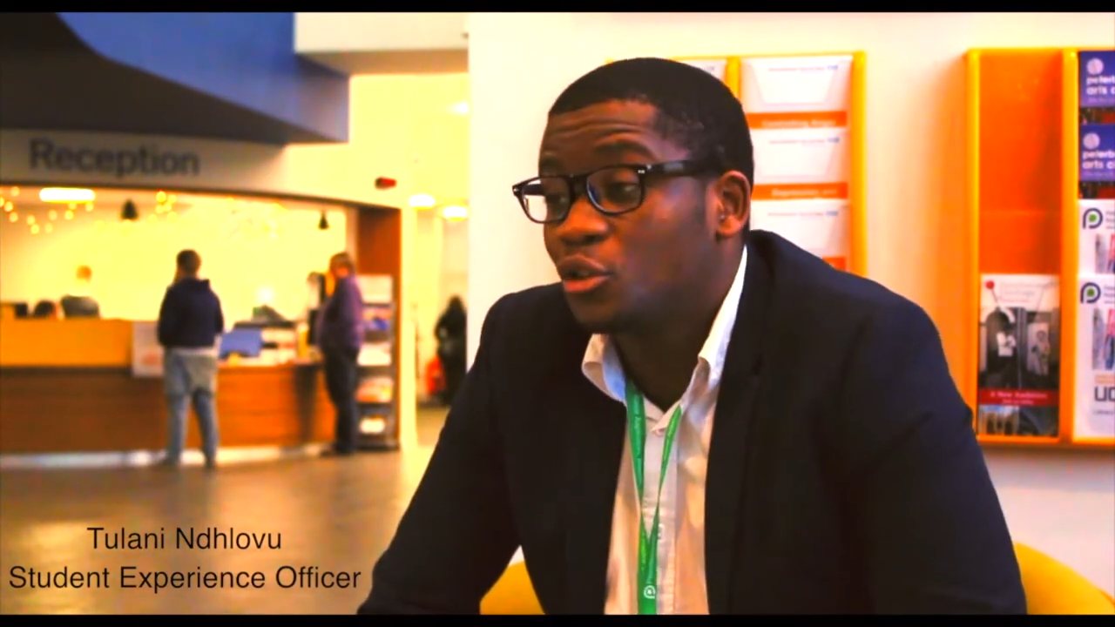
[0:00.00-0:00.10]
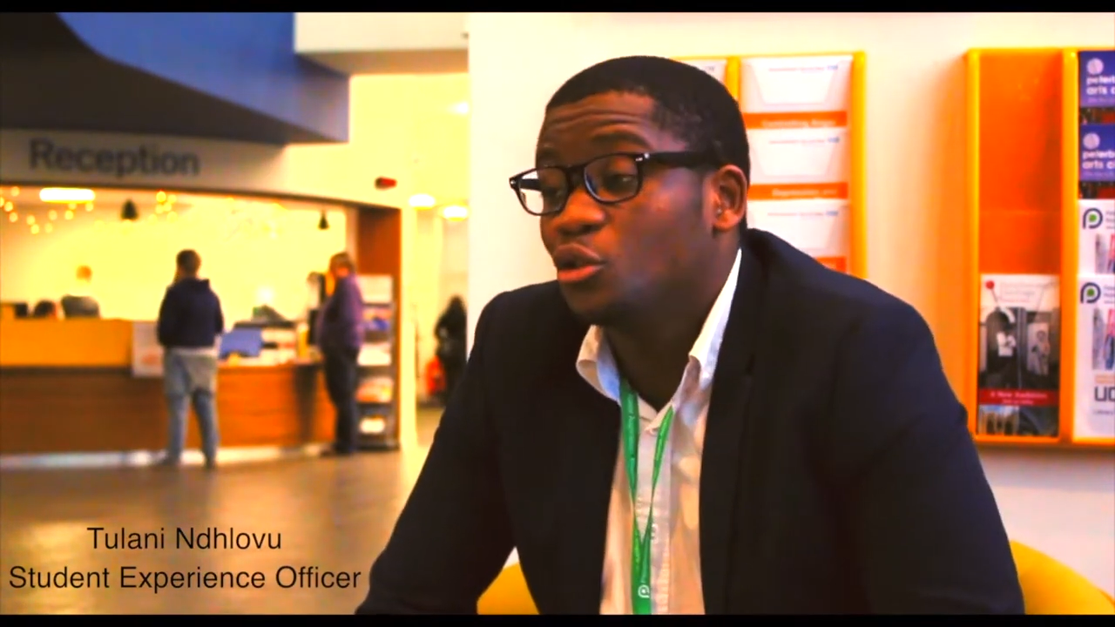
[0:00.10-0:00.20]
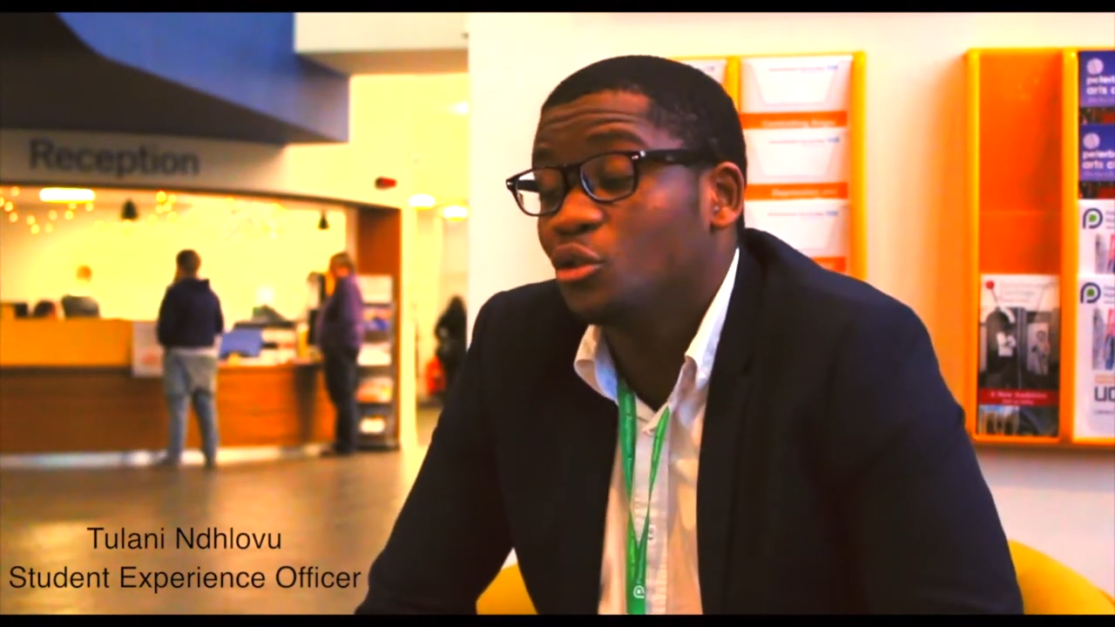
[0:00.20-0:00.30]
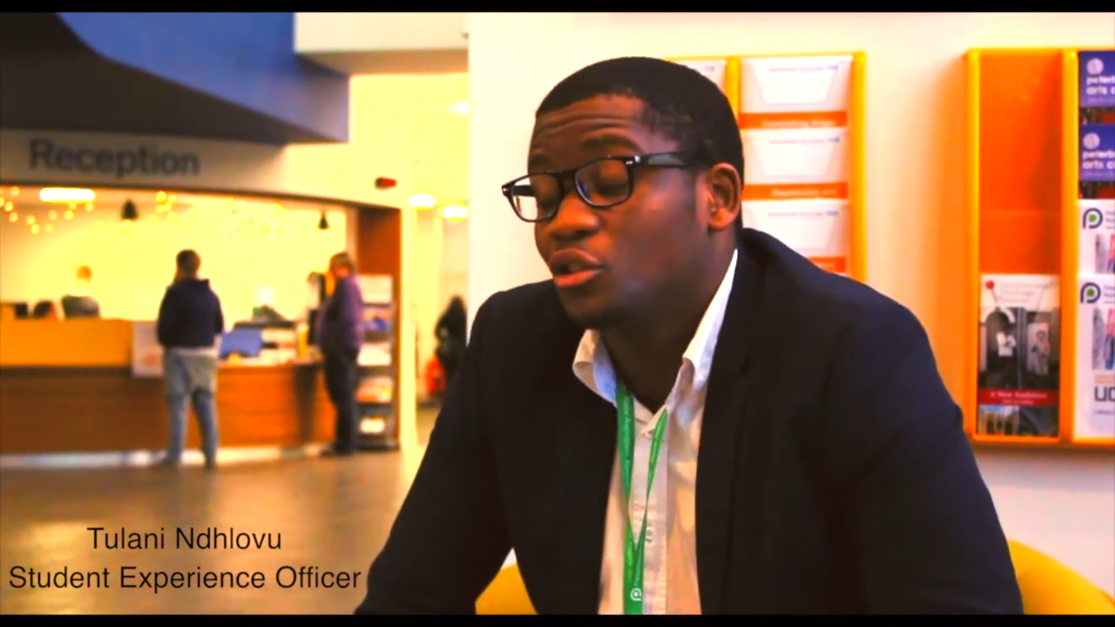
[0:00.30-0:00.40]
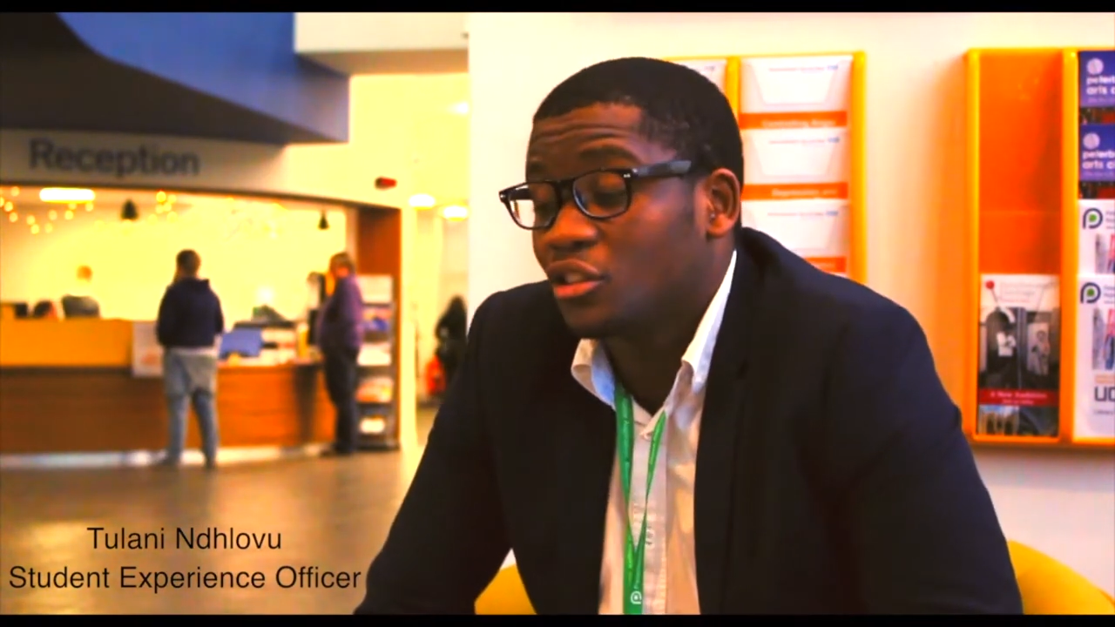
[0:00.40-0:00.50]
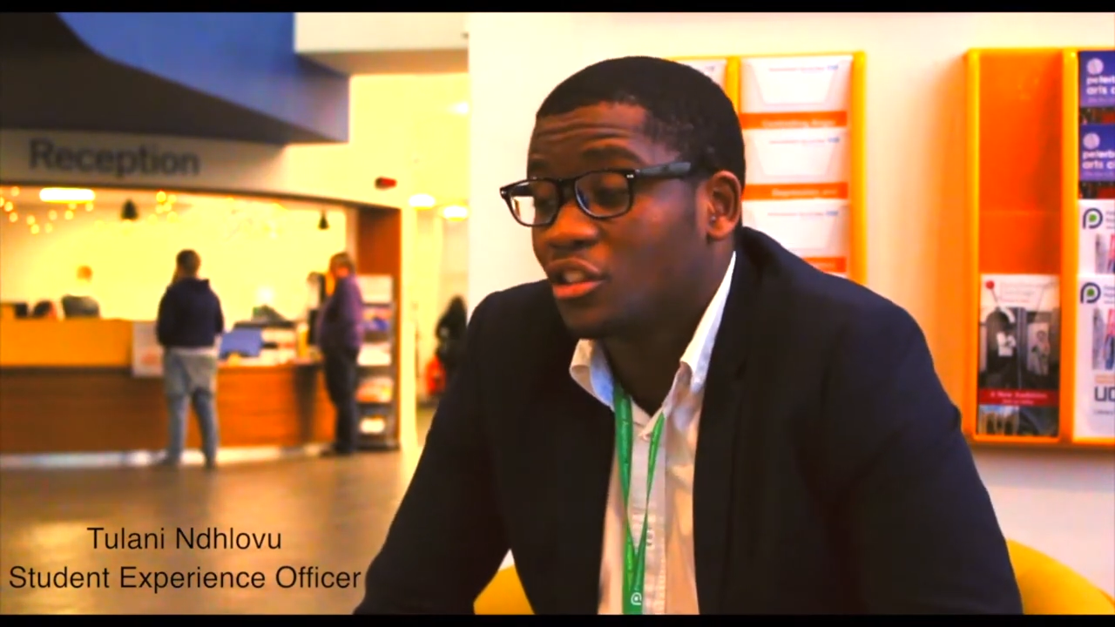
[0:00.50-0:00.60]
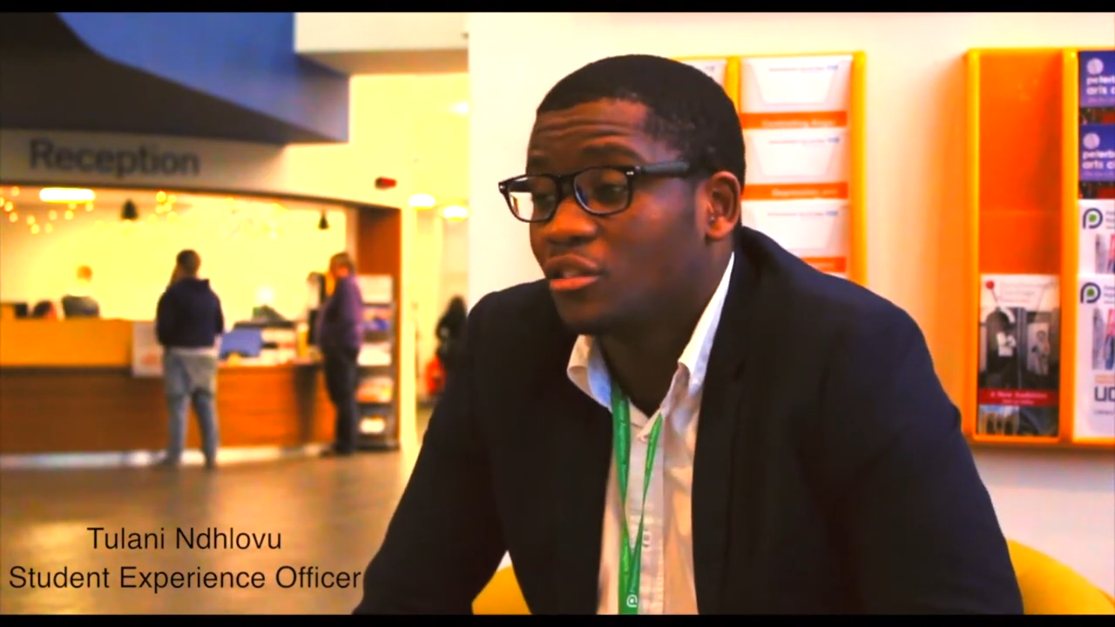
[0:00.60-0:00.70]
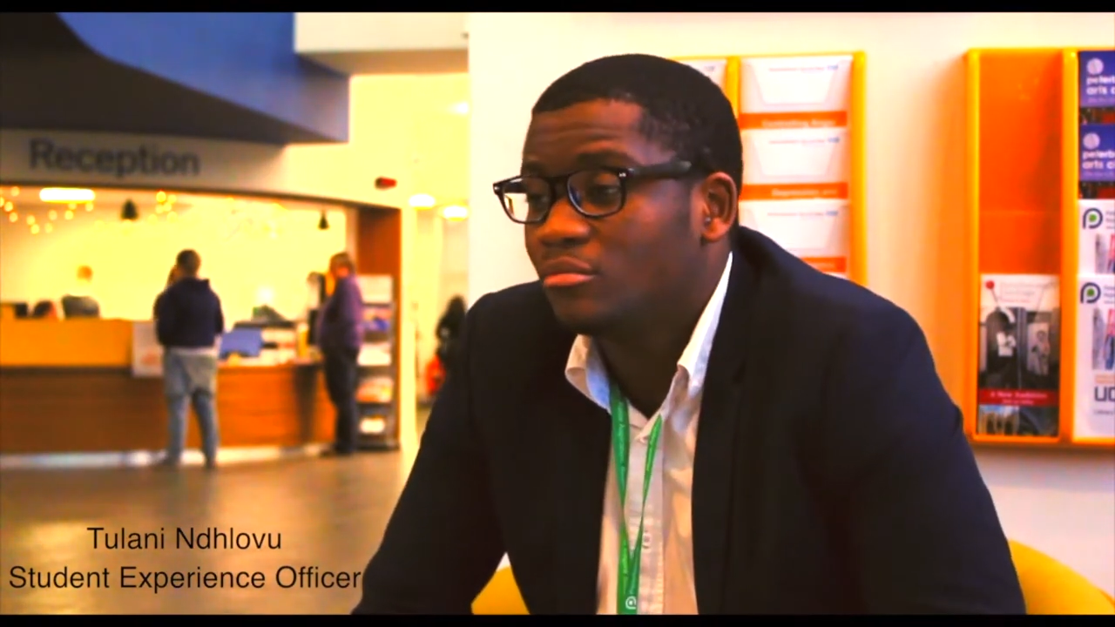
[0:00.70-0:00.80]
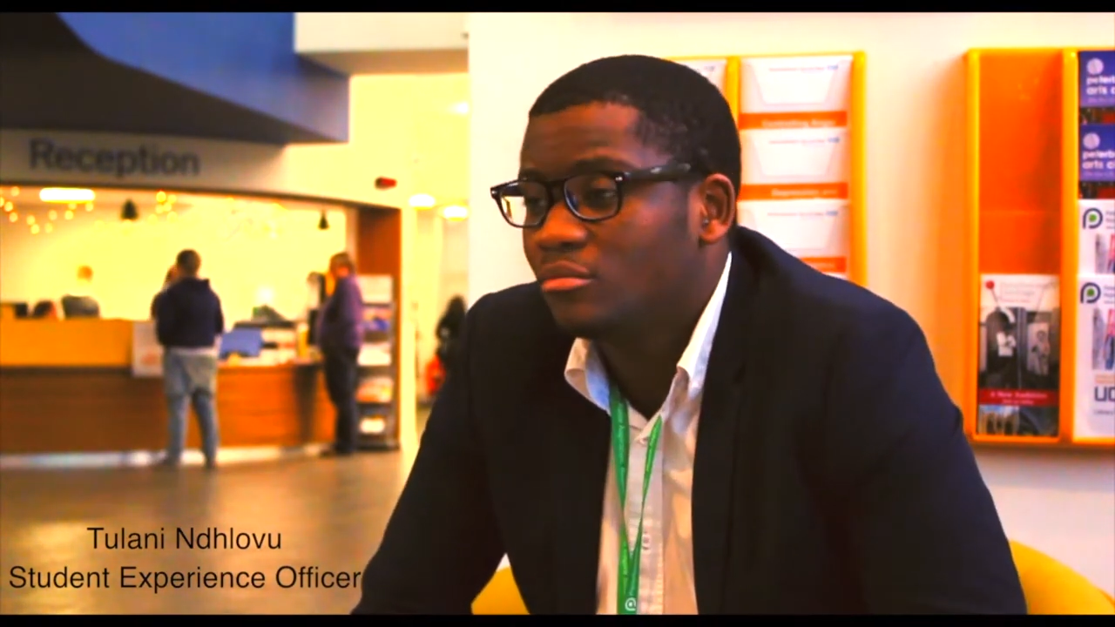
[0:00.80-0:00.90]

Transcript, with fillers: students than